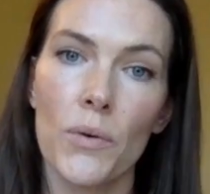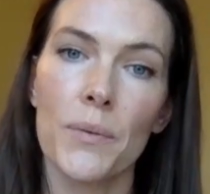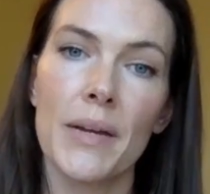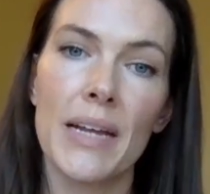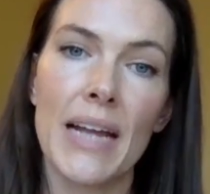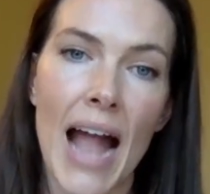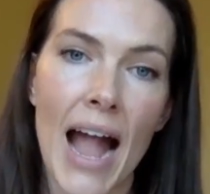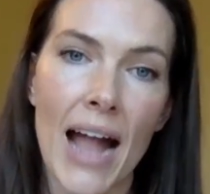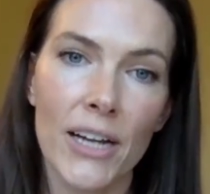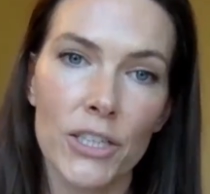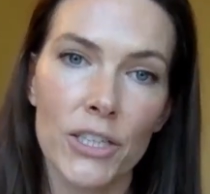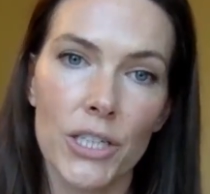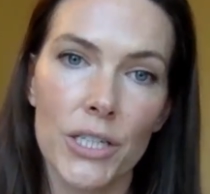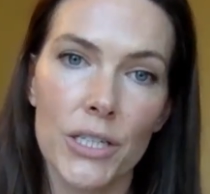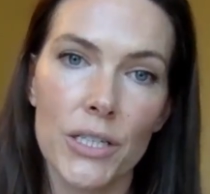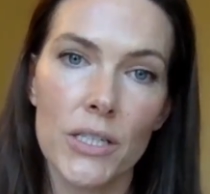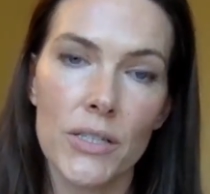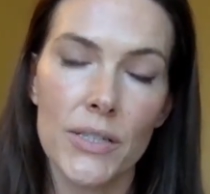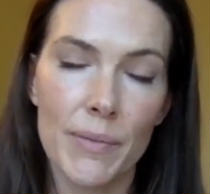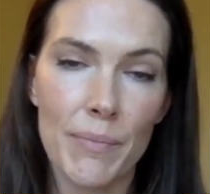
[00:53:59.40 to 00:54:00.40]

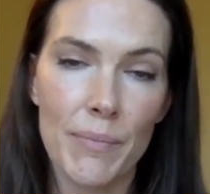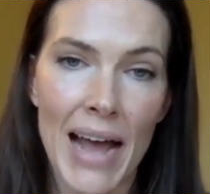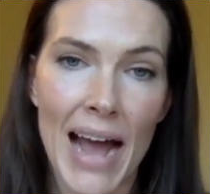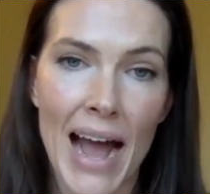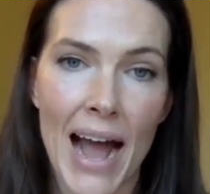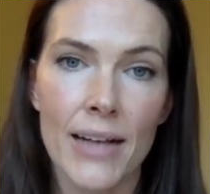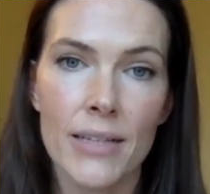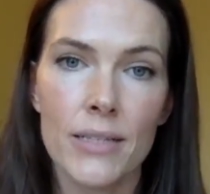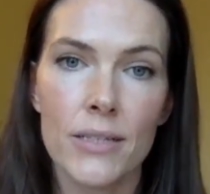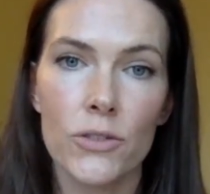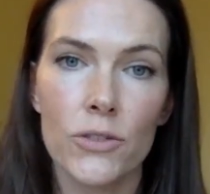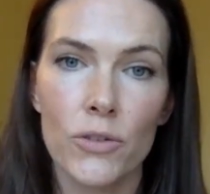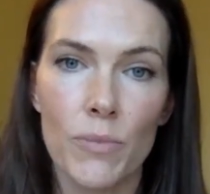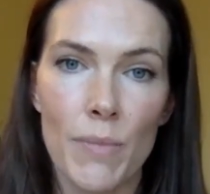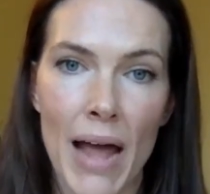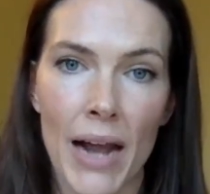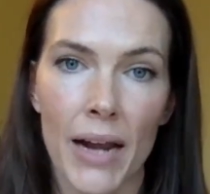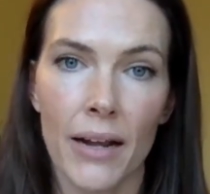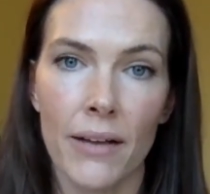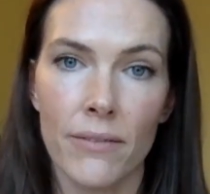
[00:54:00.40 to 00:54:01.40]
reactions to past
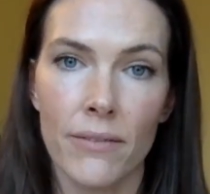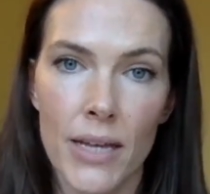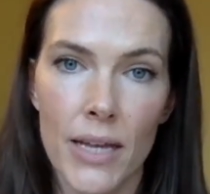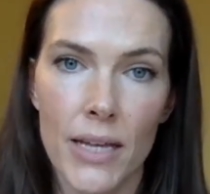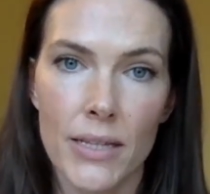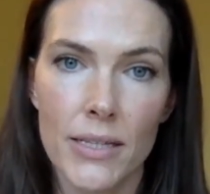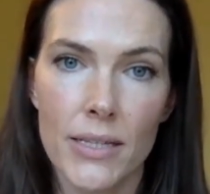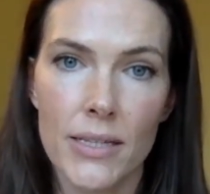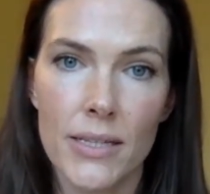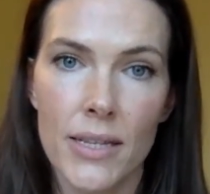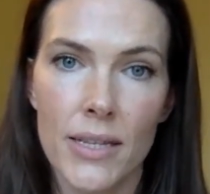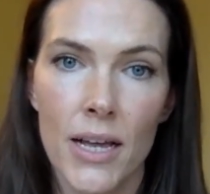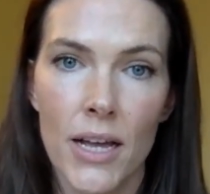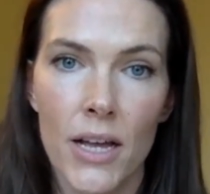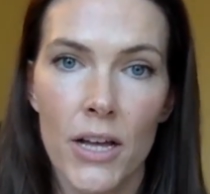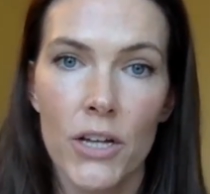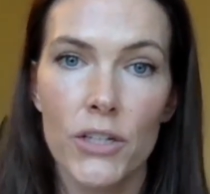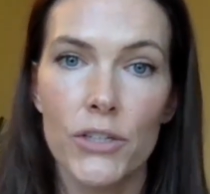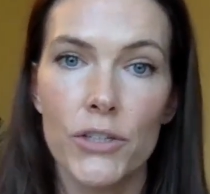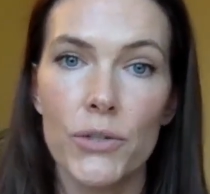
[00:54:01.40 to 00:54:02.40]
traumatic events
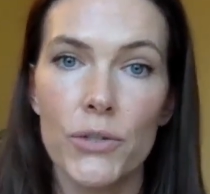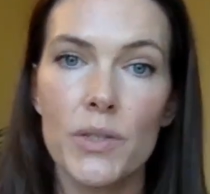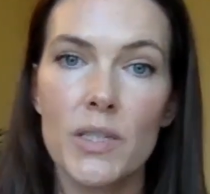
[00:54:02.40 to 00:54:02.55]
to